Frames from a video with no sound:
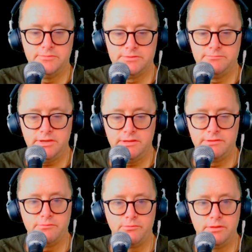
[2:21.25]
mean
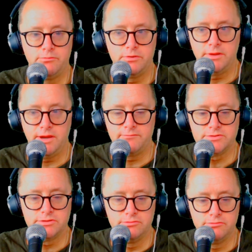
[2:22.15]
that we will have
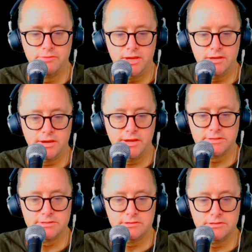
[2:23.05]
2 rate
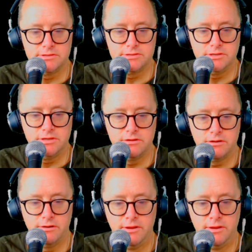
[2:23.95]
hikes this year.